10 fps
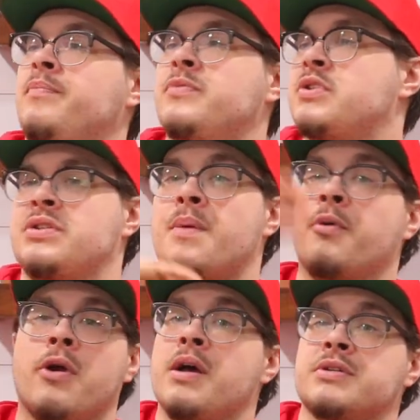
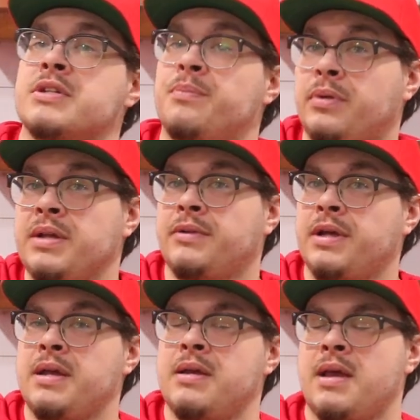somewhere else
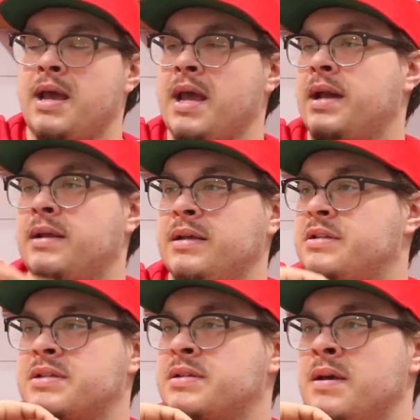completely, and
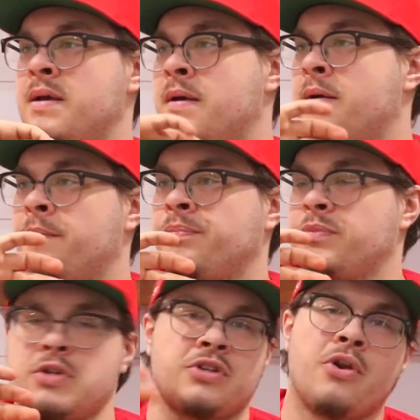it's
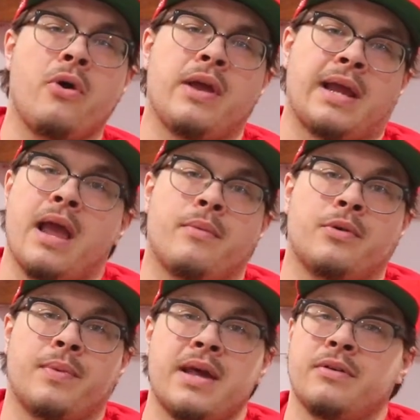just annoying. I
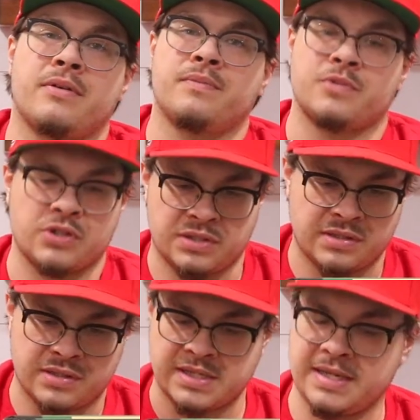would rather
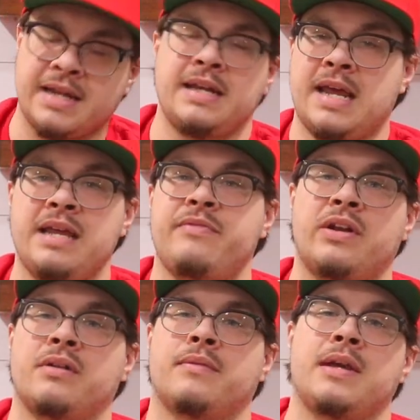just stick in
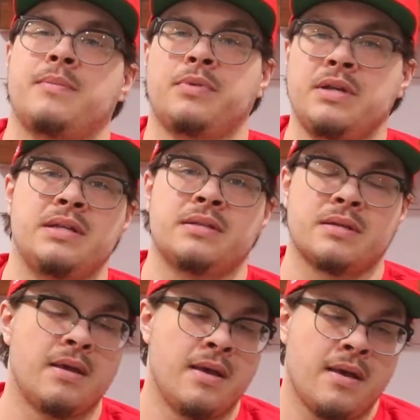Haven, like please.
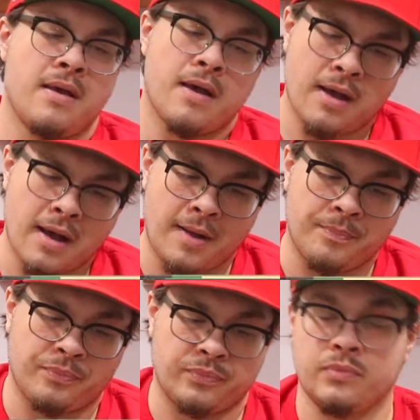
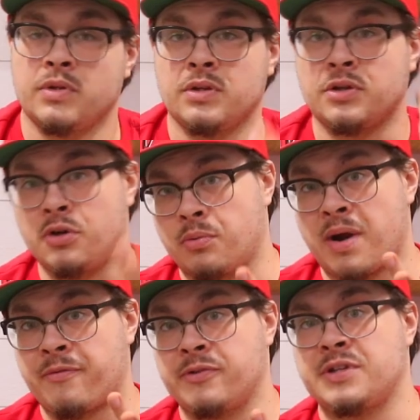Um, good
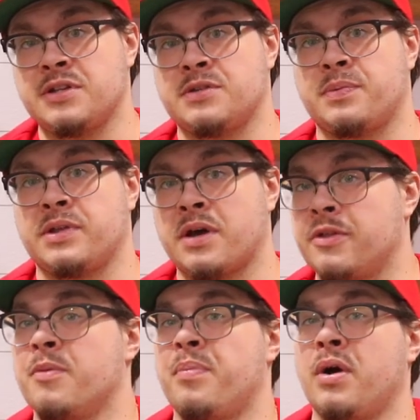references with
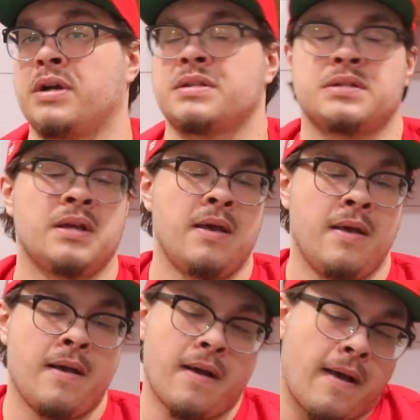other books.
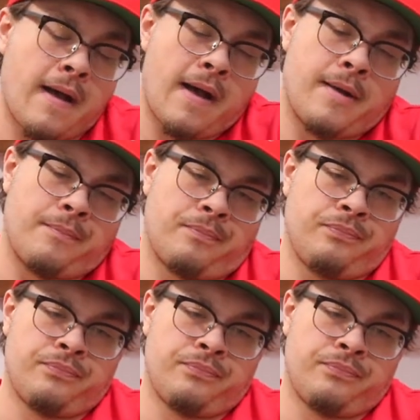Um,